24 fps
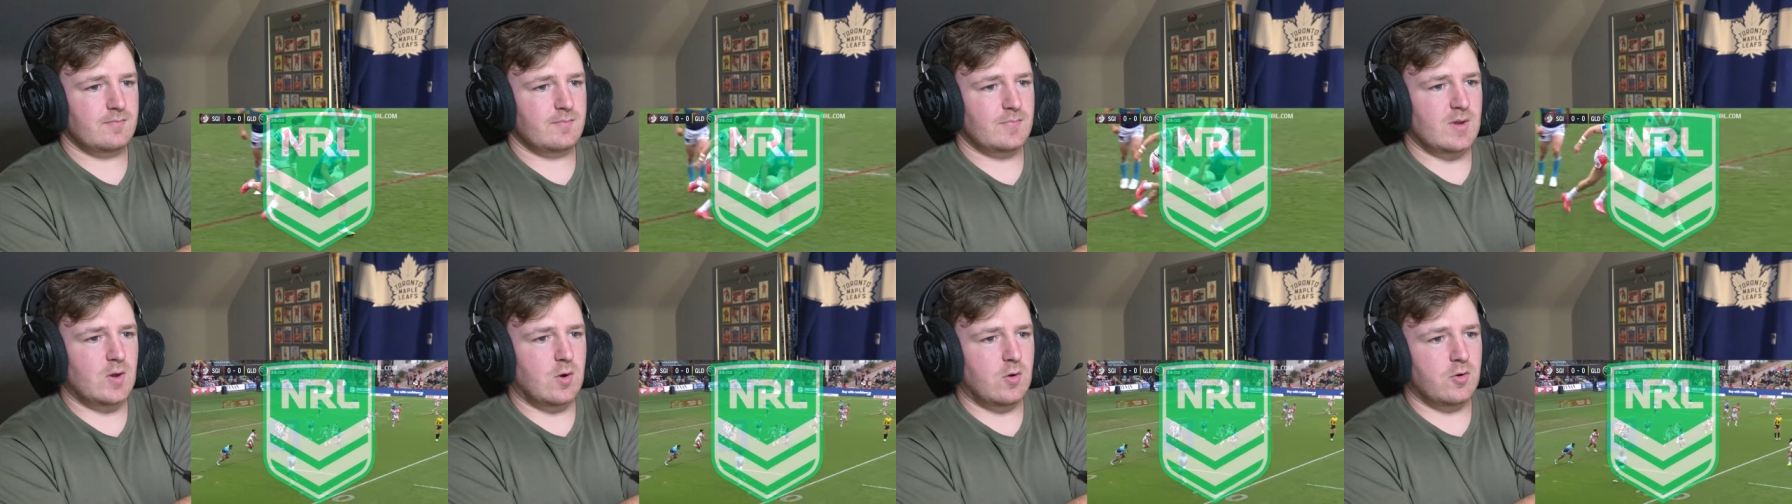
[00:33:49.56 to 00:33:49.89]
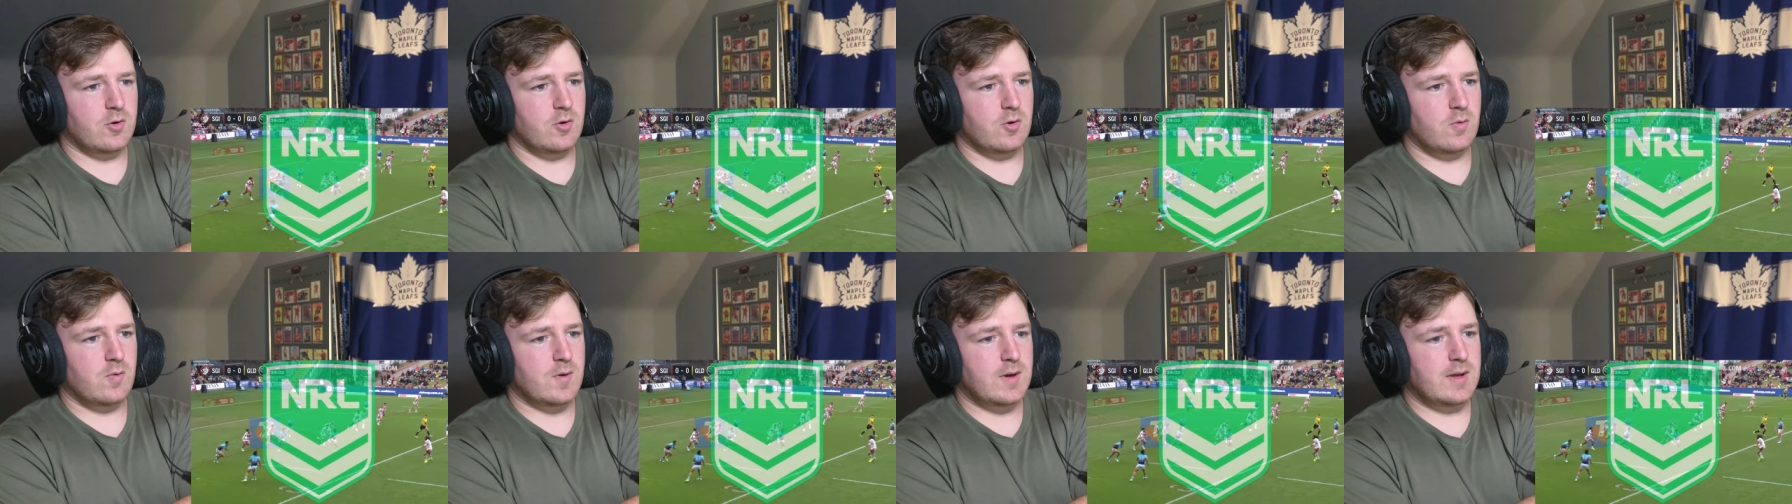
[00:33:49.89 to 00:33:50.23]
Oh,
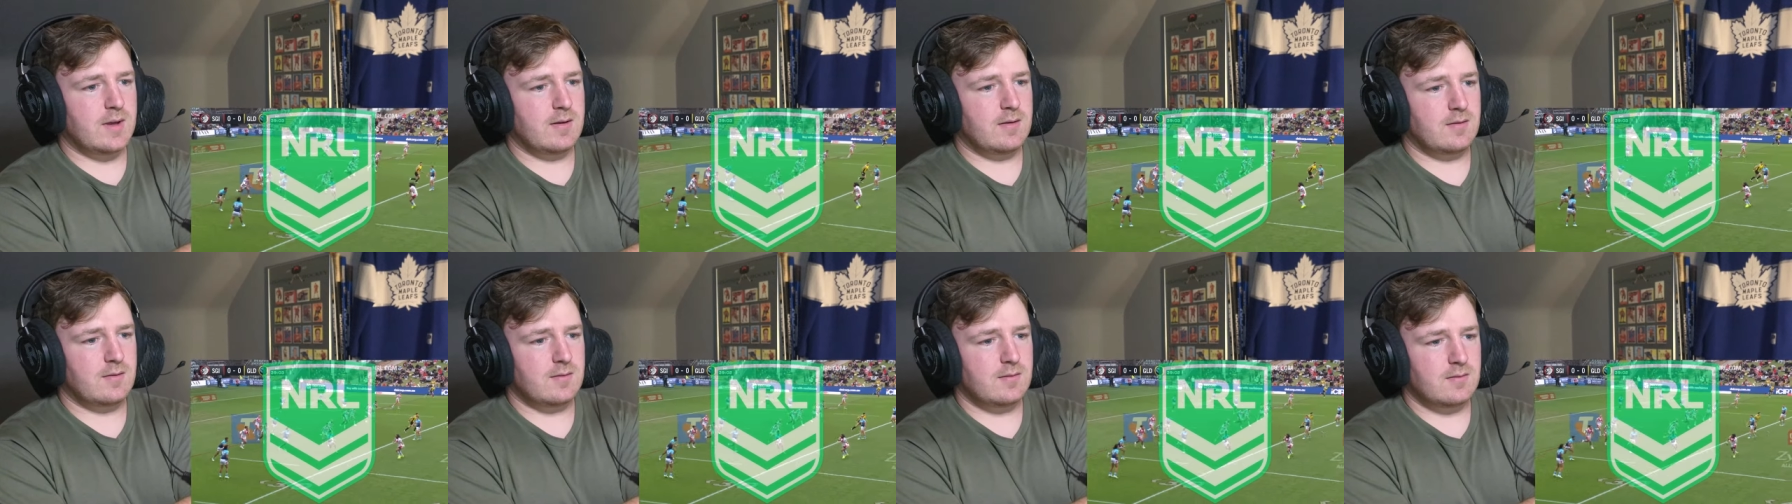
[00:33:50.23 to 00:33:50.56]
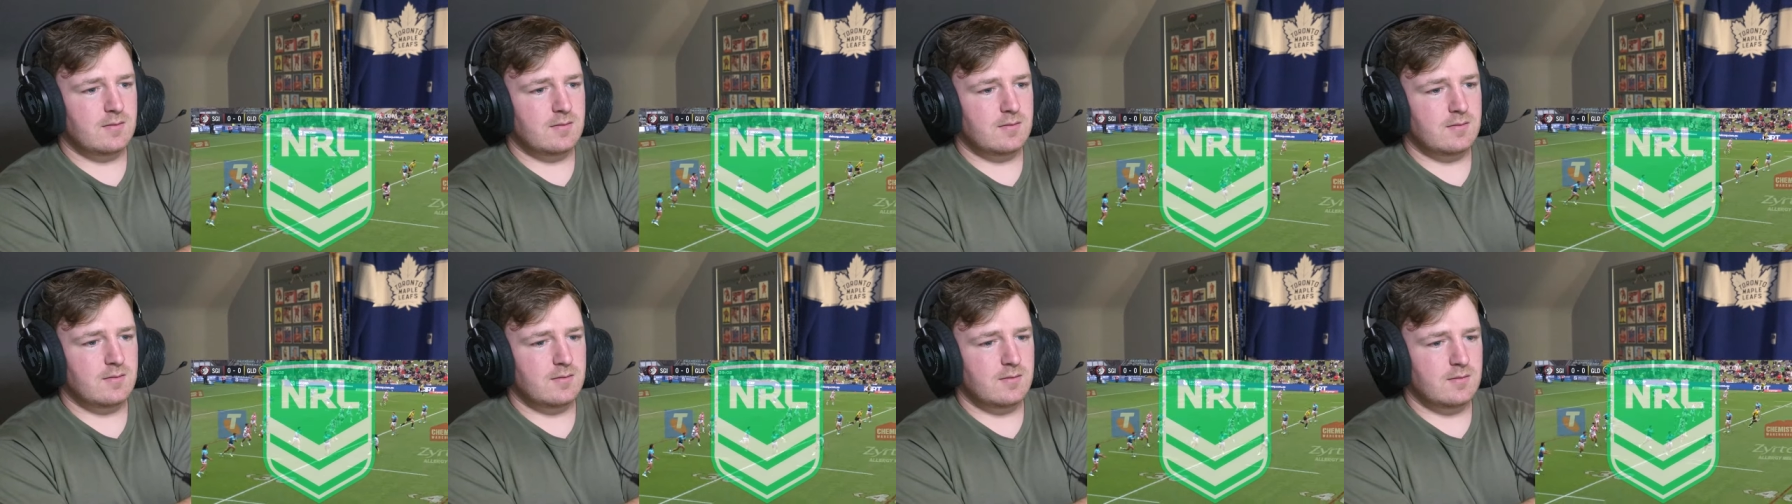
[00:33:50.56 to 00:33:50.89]
no way.
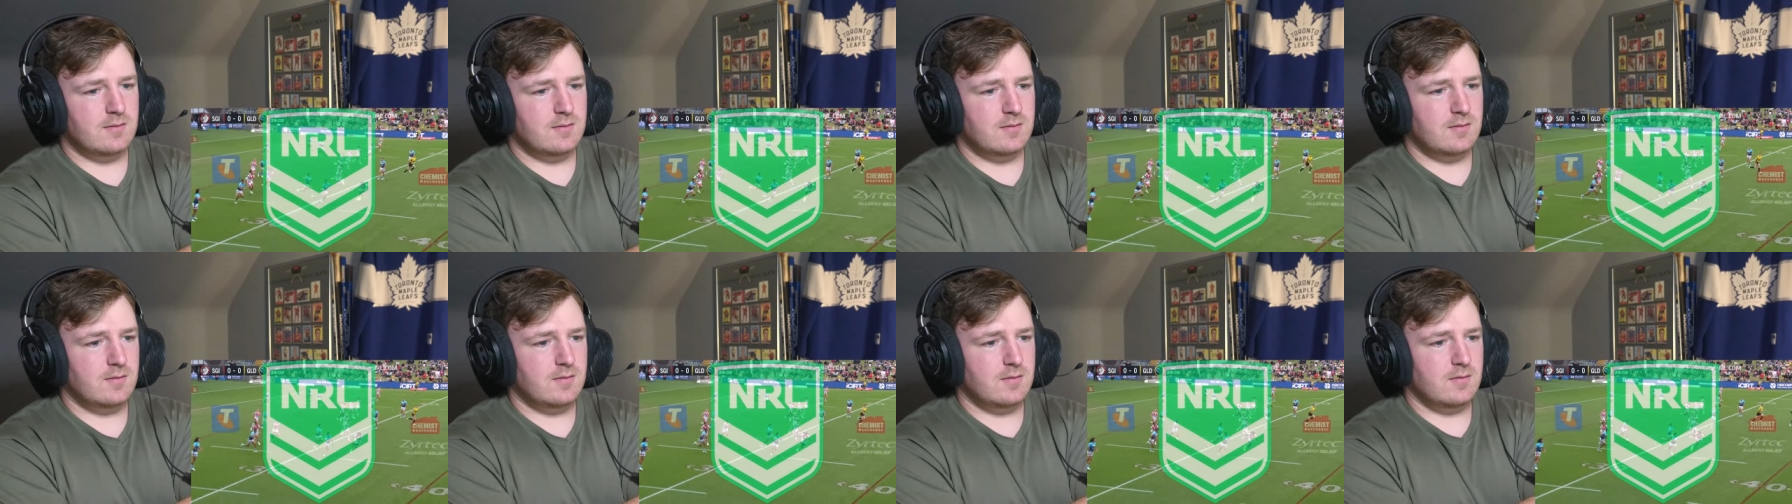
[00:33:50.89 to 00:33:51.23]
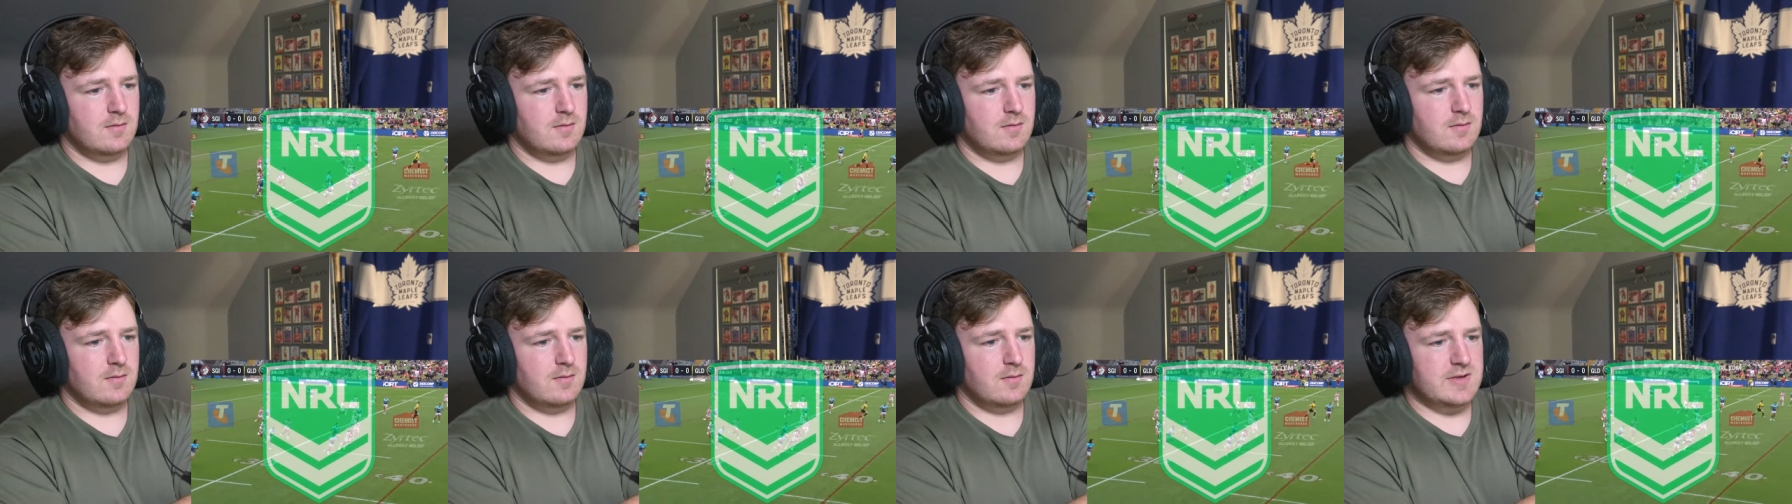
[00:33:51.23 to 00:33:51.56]

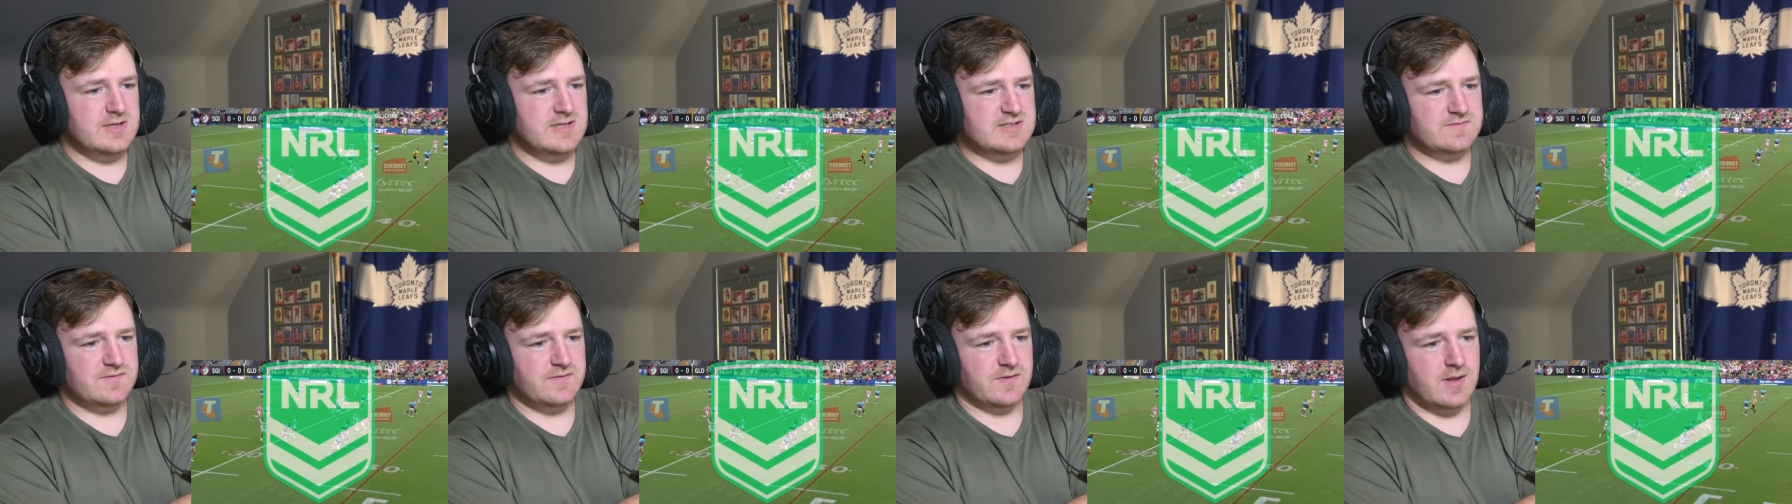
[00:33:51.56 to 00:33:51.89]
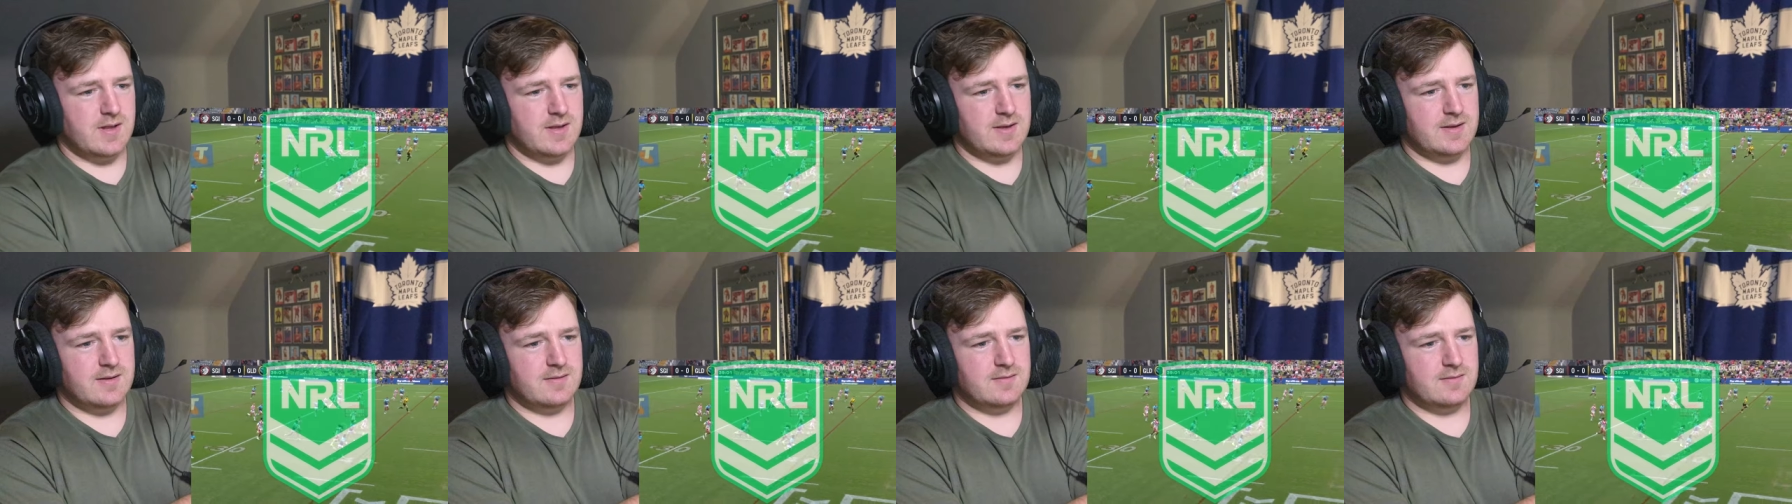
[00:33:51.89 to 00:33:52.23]
He's
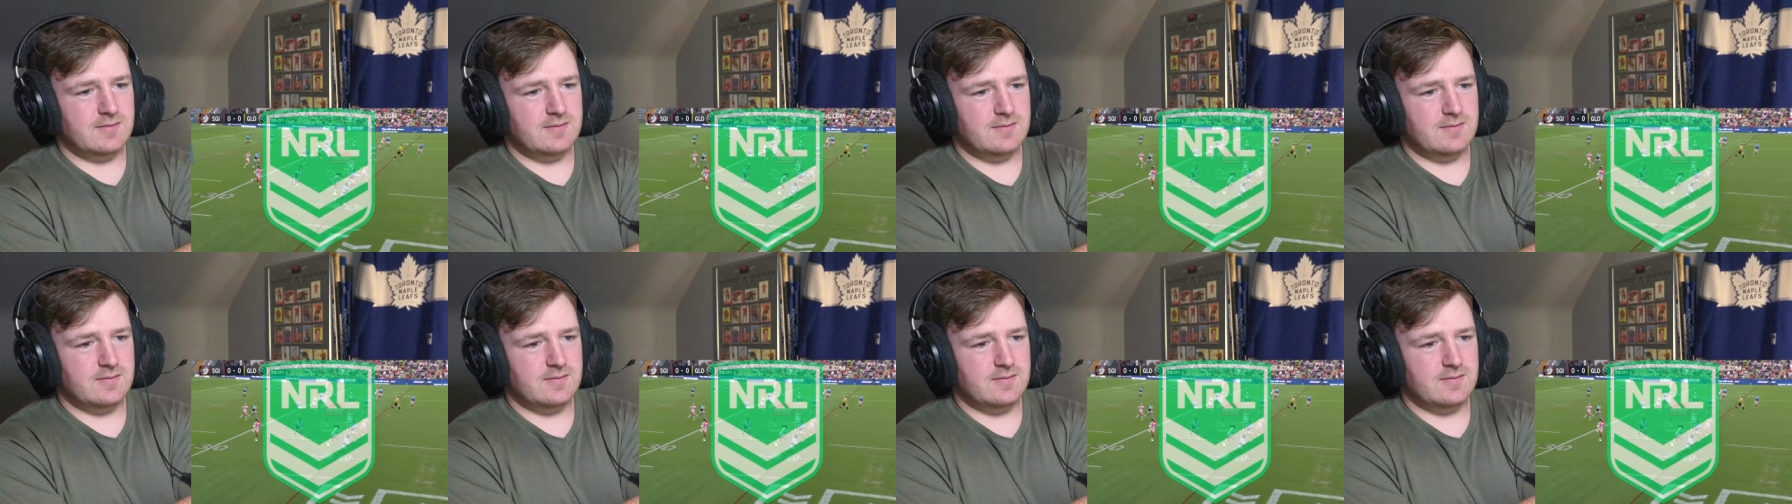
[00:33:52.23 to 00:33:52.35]
flying.